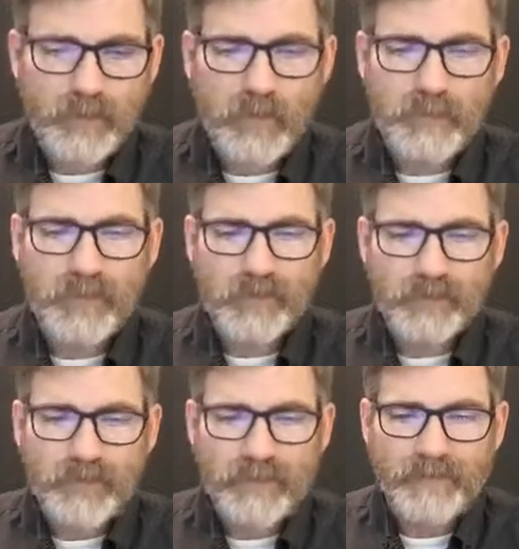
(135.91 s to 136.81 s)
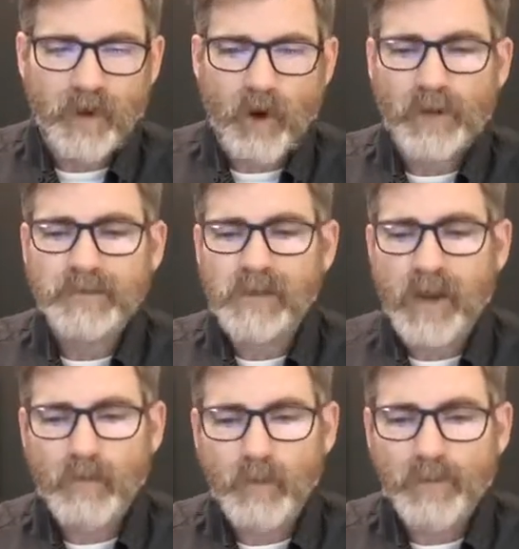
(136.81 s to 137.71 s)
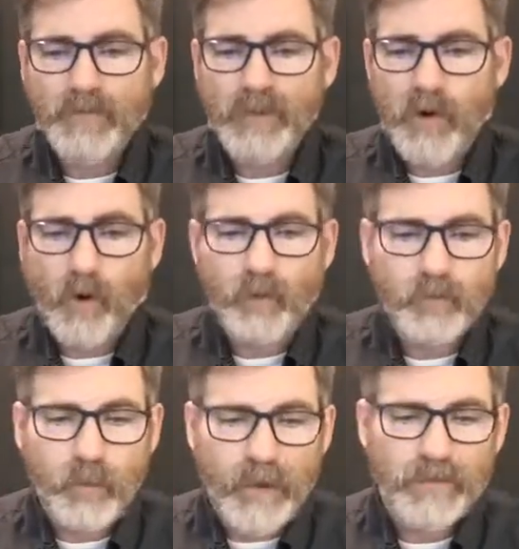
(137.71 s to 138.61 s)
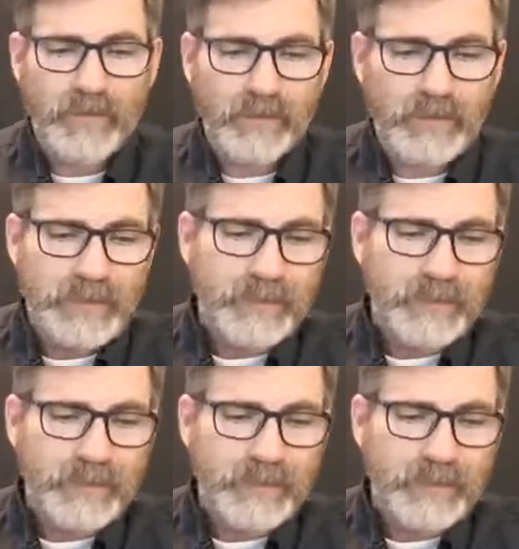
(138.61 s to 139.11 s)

equipment was having a hard time with the cold weather.